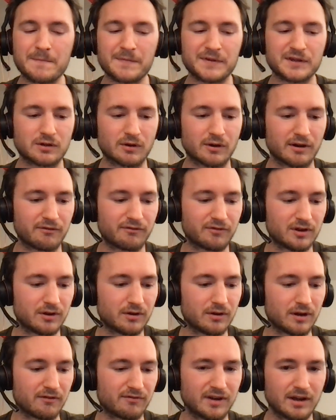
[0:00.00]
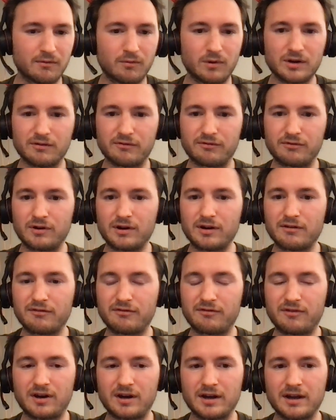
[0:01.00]
So if they want to
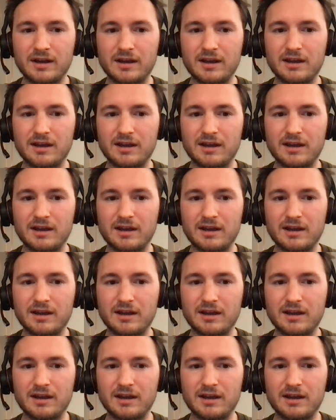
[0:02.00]
verify